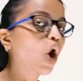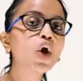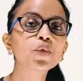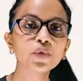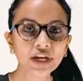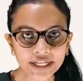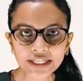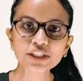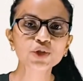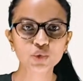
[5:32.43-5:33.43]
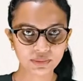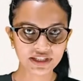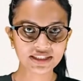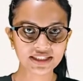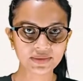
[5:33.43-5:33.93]
or reed
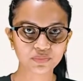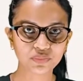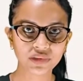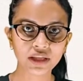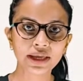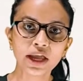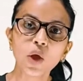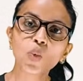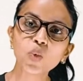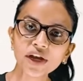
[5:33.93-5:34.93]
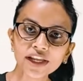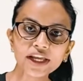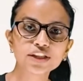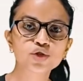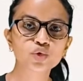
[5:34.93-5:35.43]
instruments. Wind
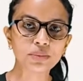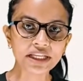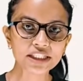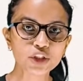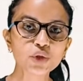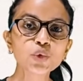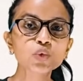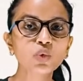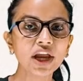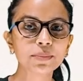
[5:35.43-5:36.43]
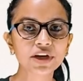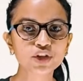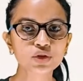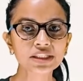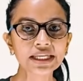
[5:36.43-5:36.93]
instruments use
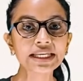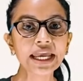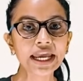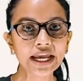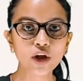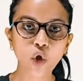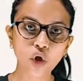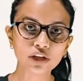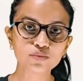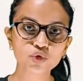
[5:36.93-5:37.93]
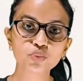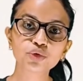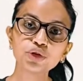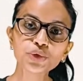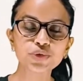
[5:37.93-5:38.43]
vibrations in air column to
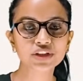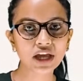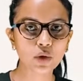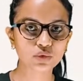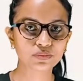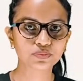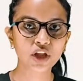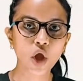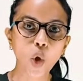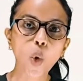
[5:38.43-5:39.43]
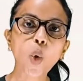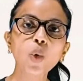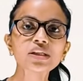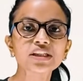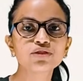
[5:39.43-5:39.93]
produce sound.
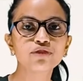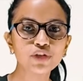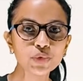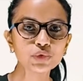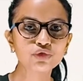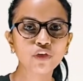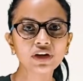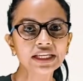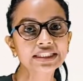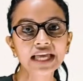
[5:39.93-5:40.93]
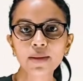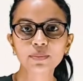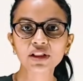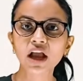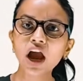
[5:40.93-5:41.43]
Holes in flute, for
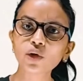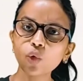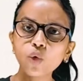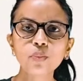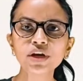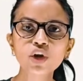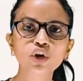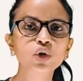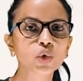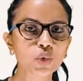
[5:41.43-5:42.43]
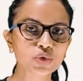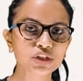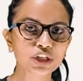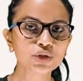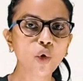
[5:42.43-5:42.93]
example, are open or
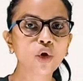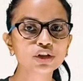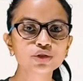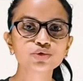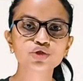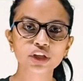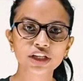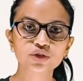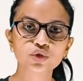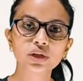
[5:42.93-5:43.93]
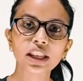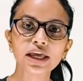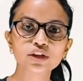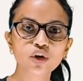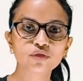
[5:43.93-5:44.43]
closed in order to change the
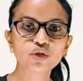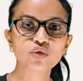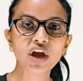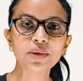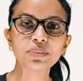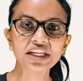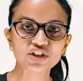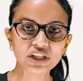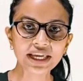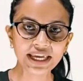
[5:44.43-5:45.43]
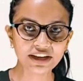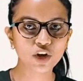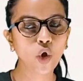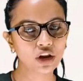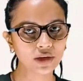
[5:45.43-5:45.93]
length of the vibrating air
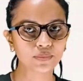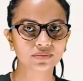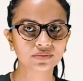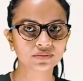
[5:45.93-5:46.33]
column.